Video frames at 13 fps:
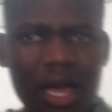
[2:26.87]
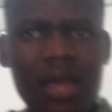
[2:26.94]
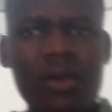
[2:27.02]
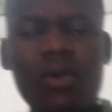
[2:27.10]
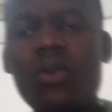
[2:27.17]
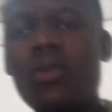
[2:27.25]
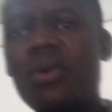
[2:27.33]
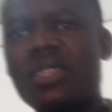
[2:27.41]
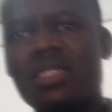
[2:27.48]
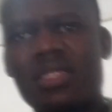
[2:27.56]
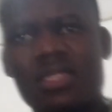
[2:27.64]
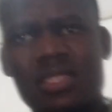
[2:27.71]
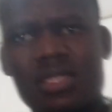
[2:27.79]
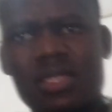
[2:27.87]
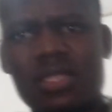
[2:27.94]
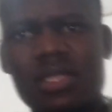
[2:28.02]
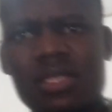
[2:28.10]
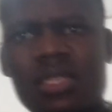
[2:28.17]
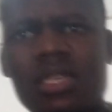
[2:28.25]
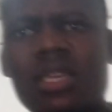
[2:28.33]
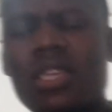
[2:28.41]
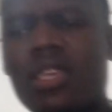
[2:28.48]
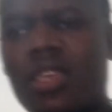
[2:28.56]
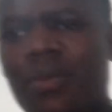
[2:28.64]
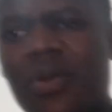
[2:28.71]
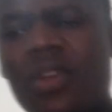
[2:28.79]
are always
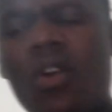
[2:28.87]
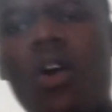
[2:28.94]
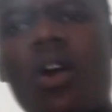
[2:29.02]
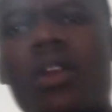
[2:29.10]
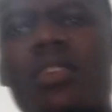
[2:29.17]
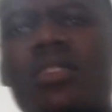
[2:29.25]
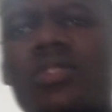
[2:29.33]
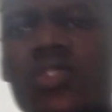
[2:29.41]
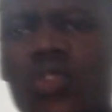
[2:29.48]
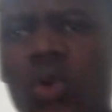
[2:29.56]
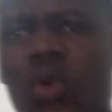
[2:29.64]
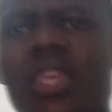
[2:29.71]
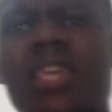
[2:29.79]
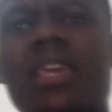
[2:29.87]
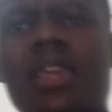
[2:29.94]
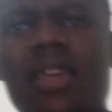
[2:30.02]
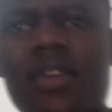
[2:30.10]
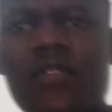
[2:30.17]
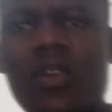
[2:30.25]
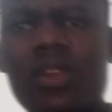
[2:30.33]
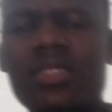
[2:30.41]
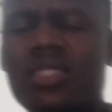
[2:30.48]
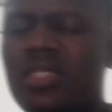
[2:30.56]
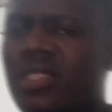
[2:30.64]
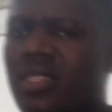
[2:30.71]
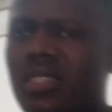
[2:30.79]
keeping on talking
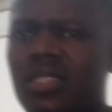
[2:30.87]
evils,